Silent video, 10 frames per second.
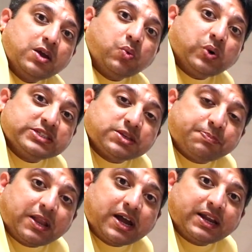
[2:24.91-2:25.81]
Once
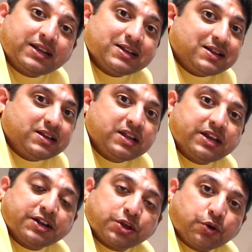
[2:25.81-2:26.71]
applied,
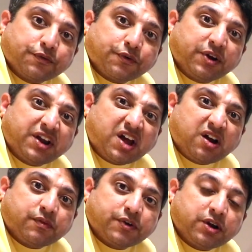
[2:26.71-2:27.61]
let it cure for an
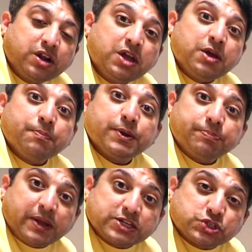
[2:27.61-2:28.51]
hour, but
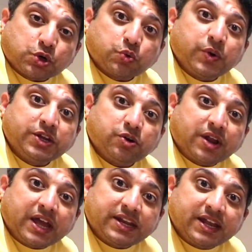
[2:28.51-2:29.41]
make sure when you're
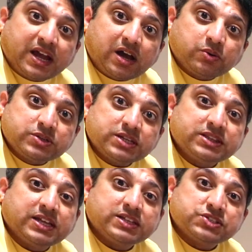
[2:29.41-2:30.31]
heading out
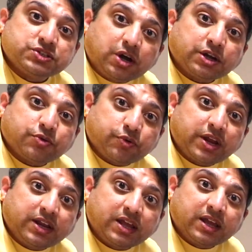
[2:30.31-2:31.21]
that it's not
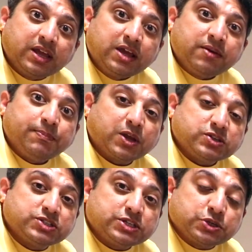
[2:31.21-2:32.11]
raining,
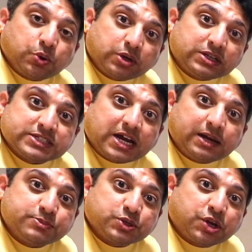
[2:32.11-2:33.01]
because the total
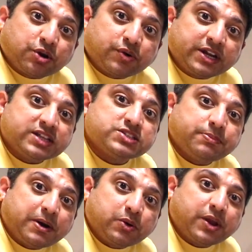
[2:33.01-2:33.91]
time to cure it is
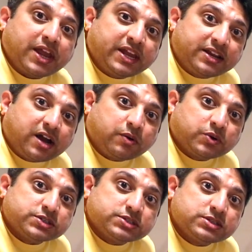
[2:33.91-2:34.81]
about 8 hours.